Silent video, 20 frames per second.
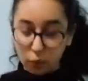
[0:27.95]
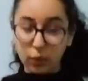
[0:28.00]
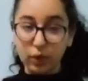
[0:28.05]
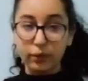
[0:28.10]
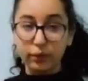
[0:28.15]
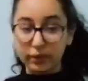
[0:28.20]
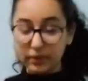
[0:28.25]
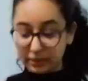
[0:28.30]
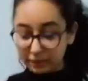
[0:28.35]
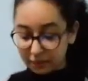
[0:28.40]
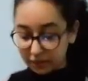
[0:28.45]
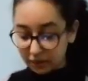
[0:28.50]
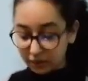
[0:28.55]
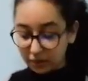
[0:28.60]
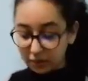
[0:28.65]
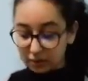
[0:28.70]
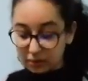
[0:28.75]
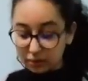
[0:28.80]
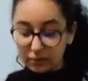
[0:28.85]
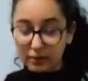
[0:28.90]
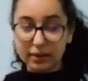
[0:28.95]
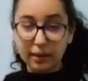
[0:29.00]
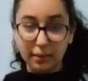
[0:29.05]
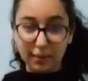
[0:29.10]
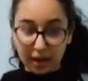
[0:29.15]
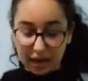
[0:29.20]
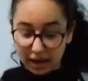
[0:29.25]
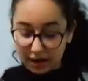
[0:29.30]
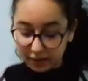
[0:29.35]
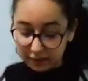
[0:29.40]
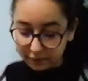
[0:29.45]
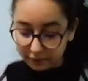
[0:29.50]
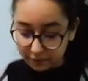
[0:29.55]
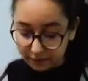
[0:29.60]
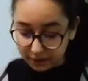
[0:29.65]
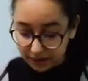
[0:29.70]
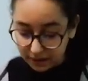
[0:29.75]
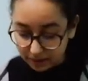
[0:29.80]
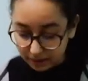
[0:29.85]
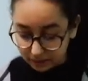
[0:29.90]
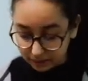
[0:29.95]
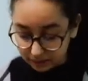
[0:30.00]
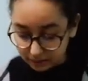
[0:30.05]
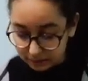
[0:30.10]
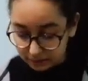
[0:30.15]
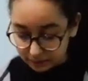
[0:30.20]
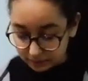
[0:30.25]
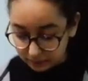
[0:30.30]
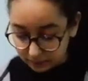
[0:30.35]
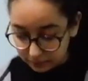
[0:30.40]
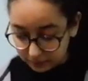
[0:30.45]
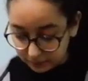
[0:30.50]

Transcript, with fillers: where we sprinkle some iron filings.